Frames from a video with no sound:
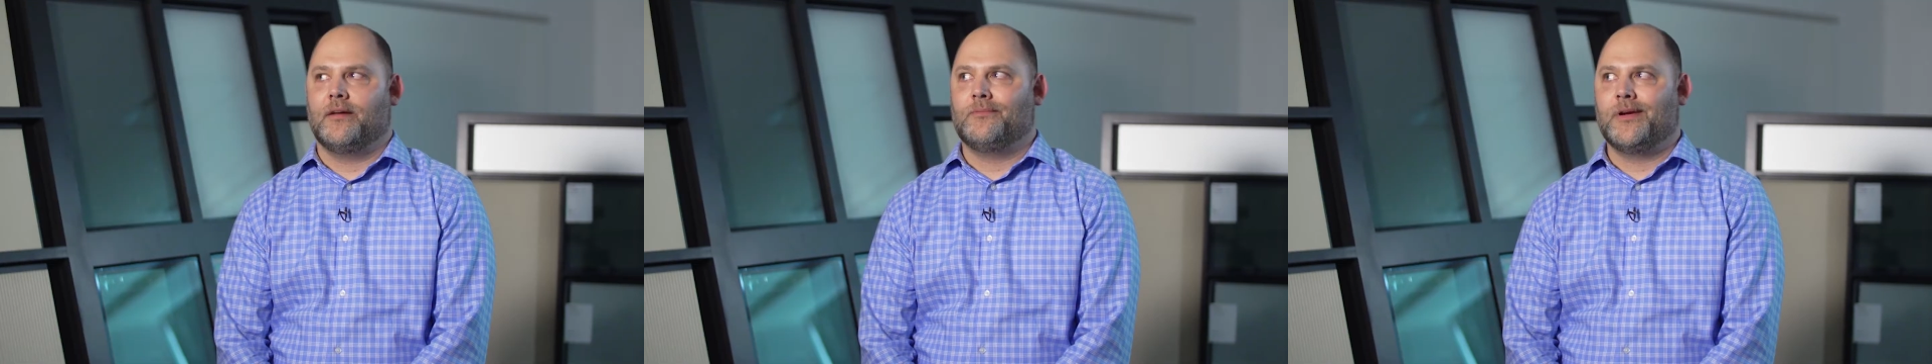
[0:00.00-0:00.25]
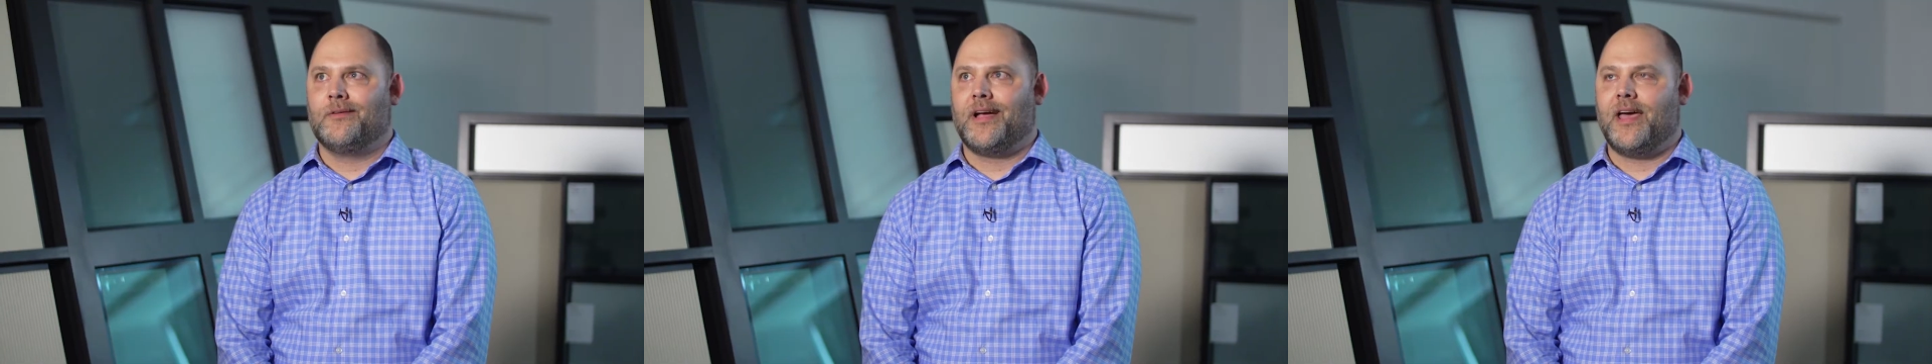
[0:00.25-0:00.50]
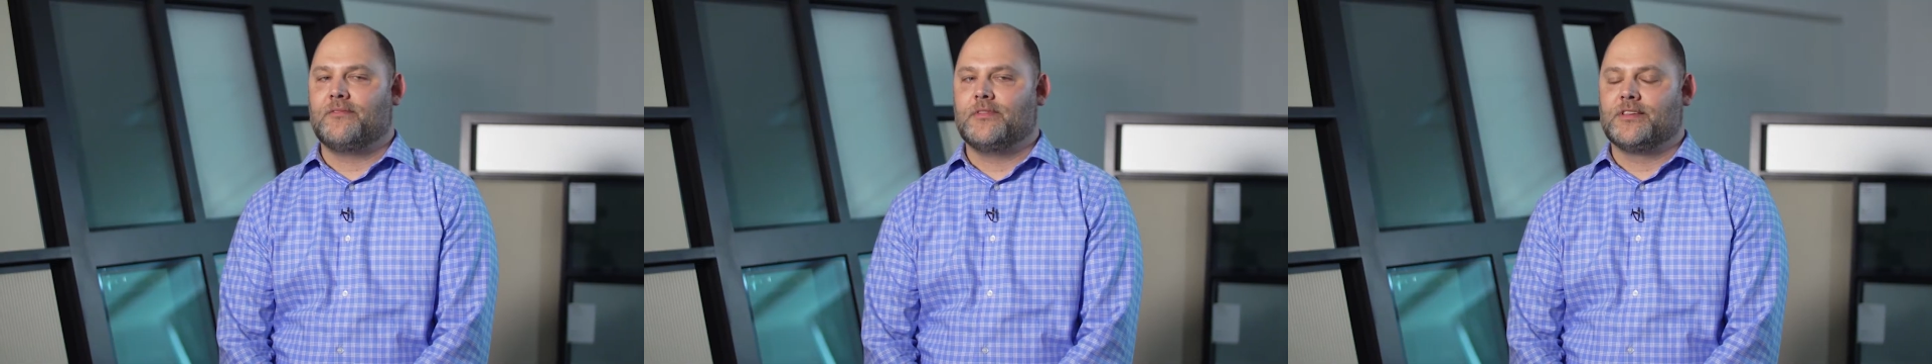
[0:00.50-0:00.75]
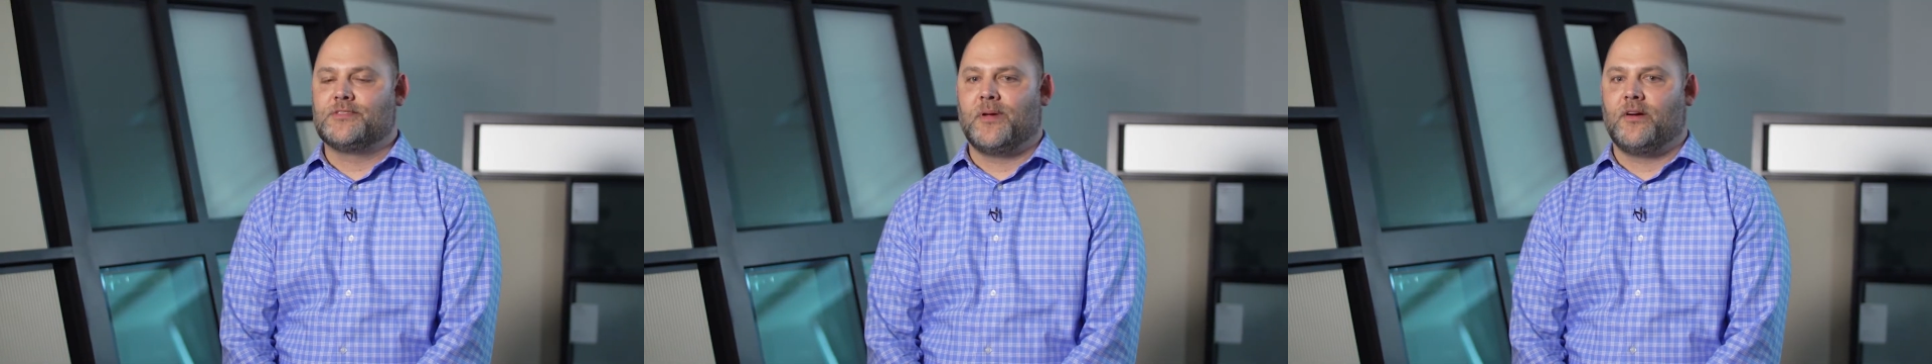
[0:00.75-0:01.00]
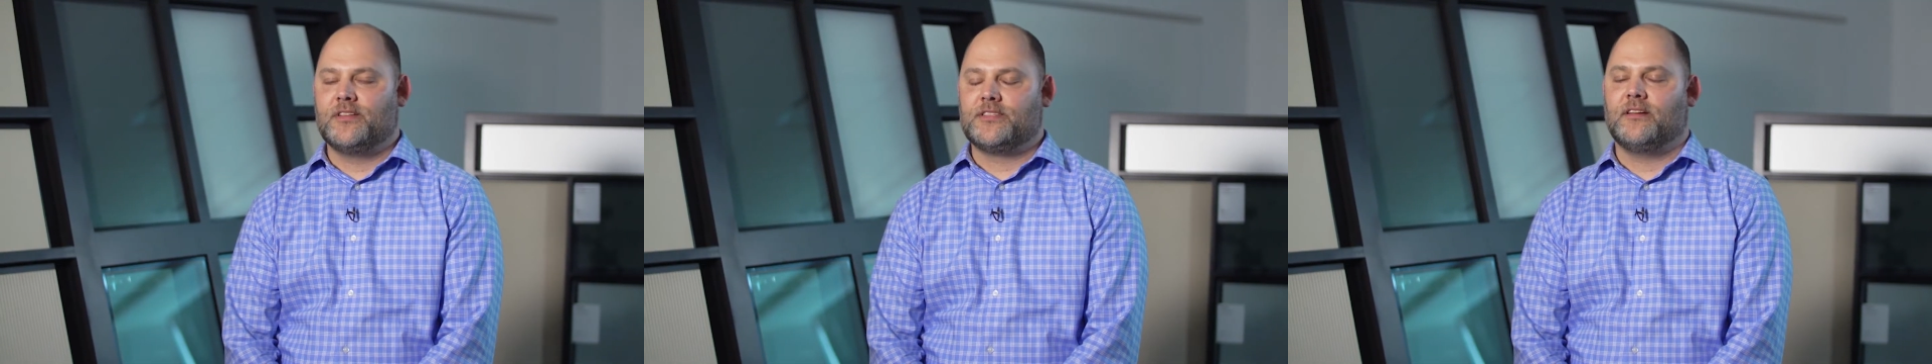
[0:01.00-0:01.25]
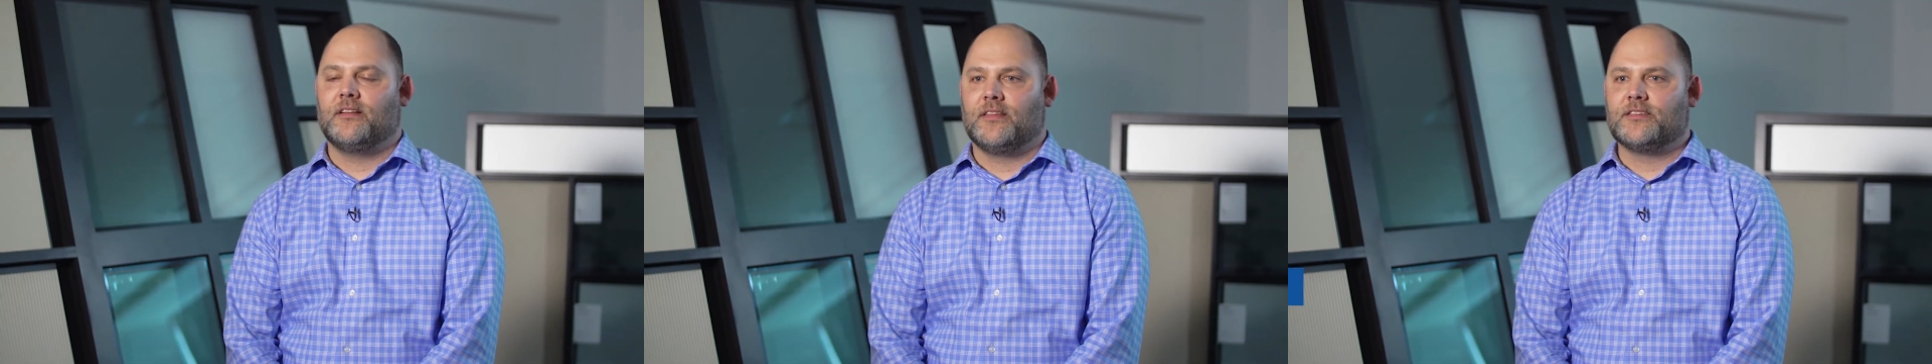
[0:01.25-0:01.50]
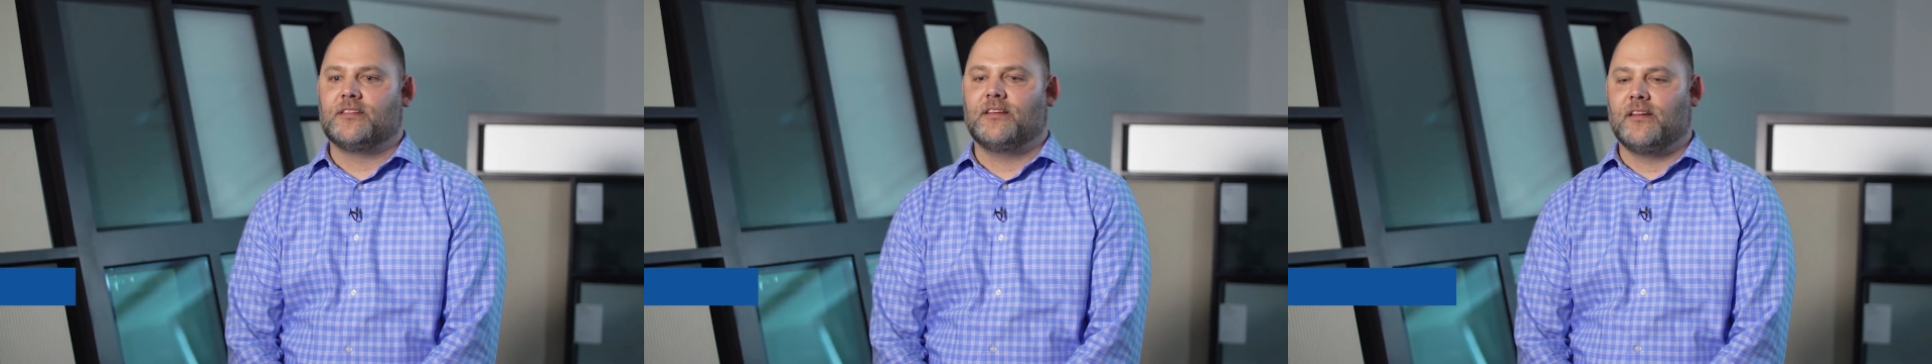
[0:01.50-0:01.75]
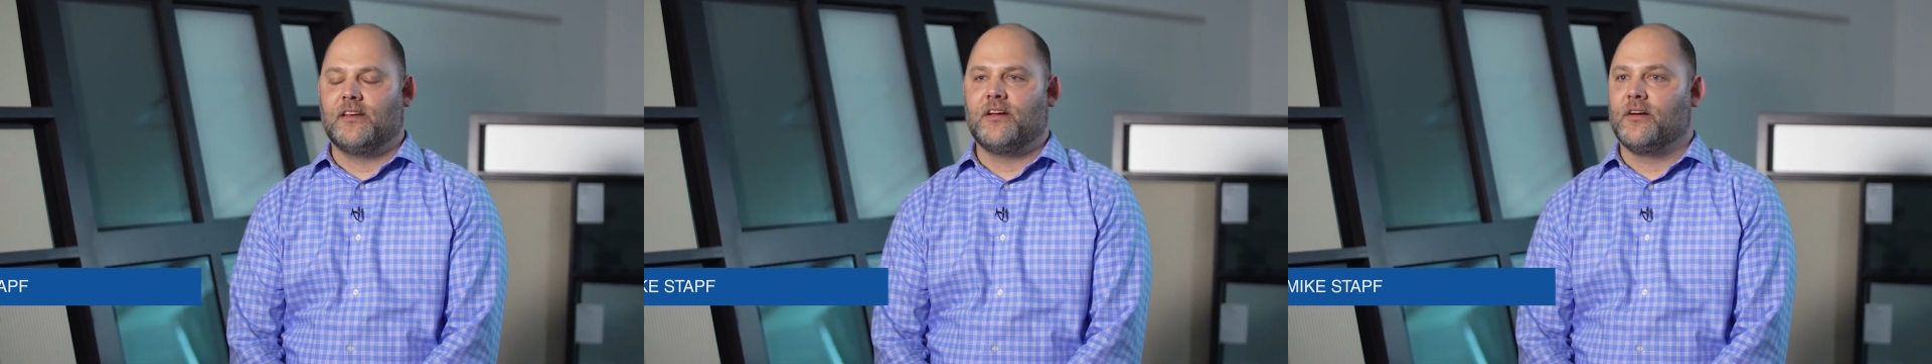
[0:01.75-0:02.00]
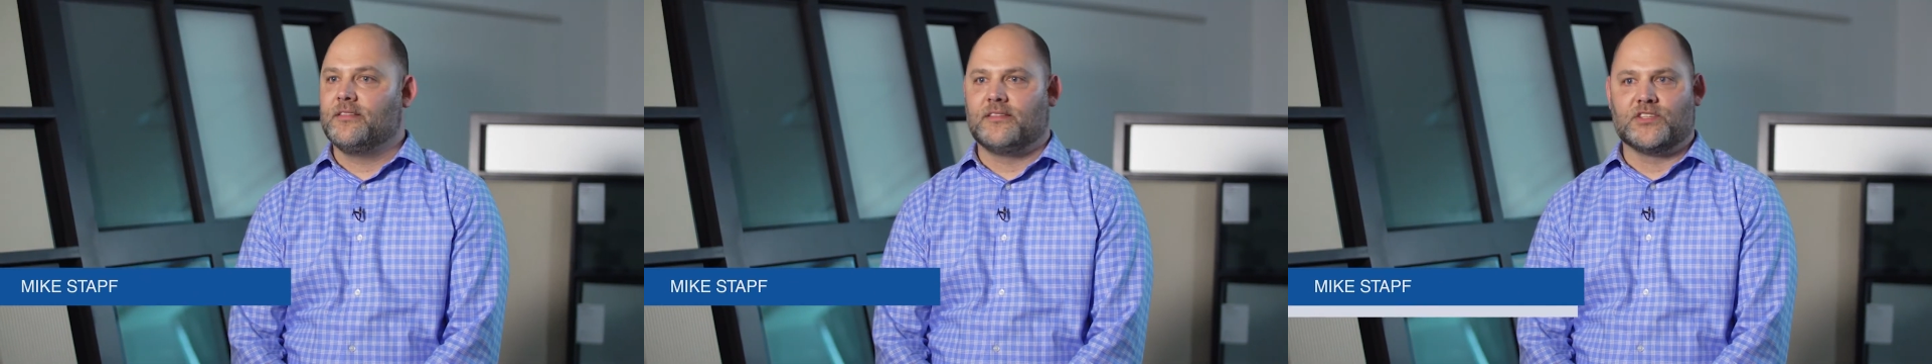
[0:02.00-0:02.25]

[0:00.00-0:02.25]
We were kind of experiencing and listening and hearing